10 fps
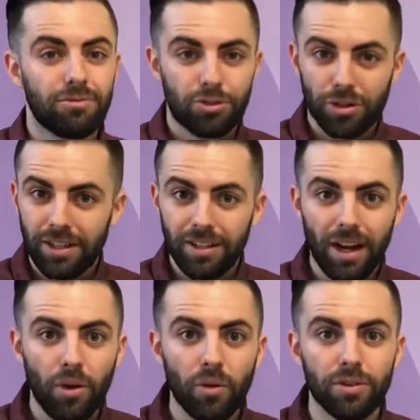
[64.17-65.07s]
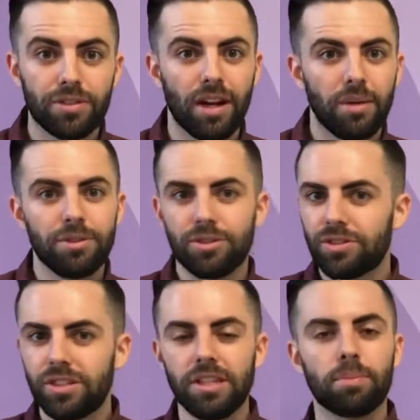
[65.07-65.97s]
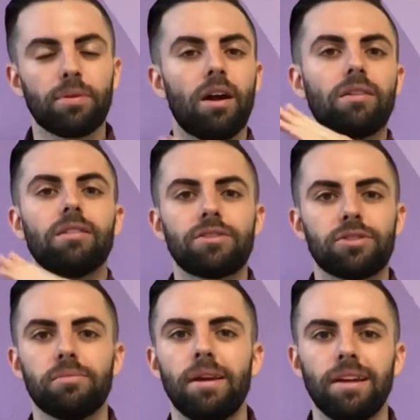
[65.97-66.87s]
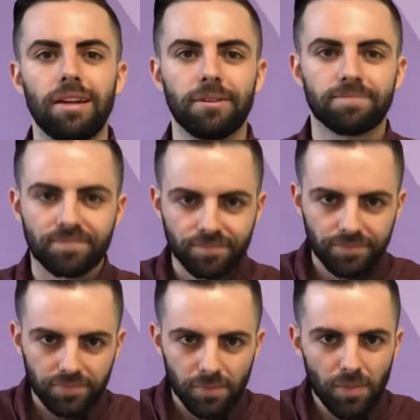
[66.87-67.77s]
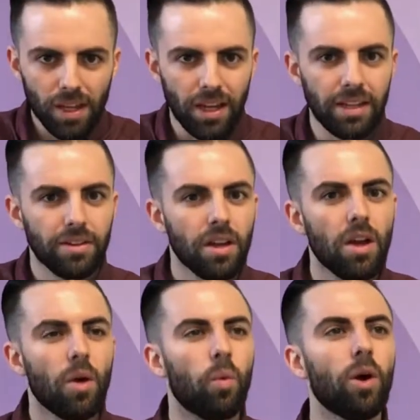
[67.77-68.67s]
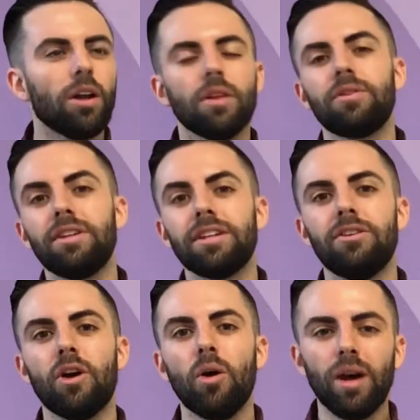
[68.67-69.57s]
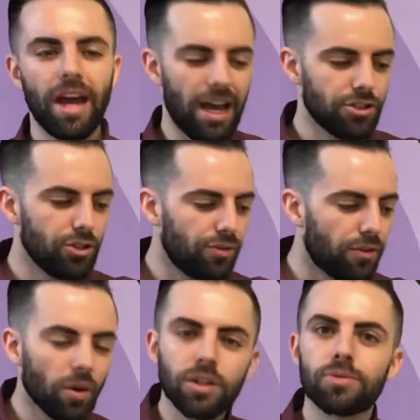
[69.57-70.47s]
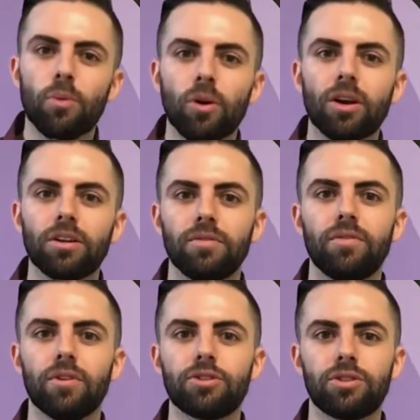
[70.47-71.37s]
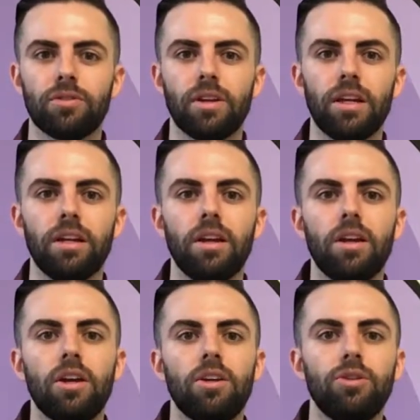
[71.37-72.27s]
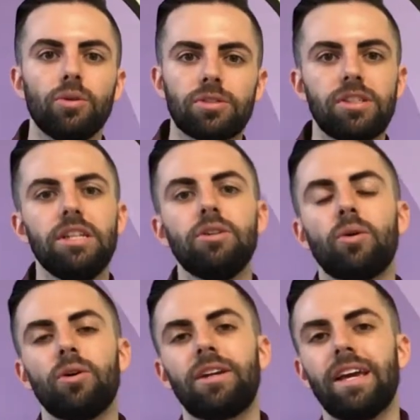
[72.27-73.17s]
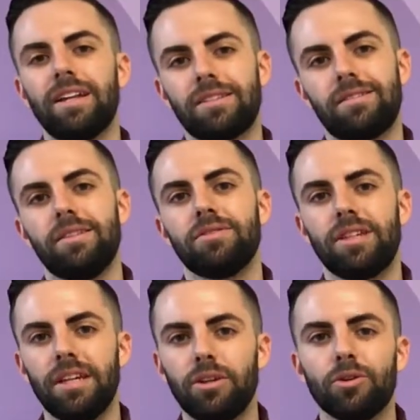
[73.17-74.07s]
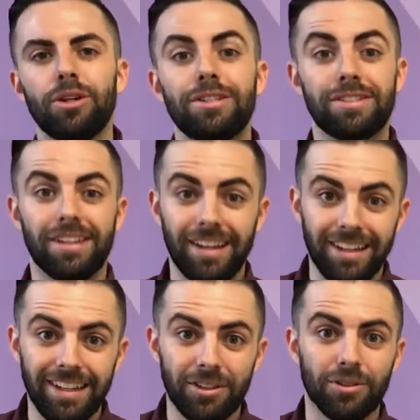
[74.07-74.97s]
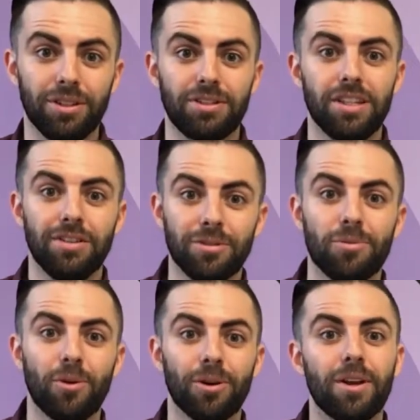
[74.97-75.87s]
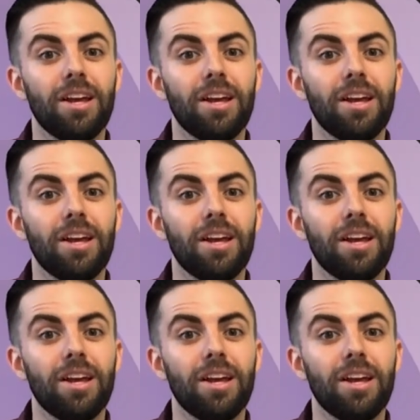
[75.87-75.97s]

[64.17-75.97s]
trend it out over time and just see the progress you're making. And one other thing to note, as you focus more on conversion rate, you'll see your organic sales increase and increase even more.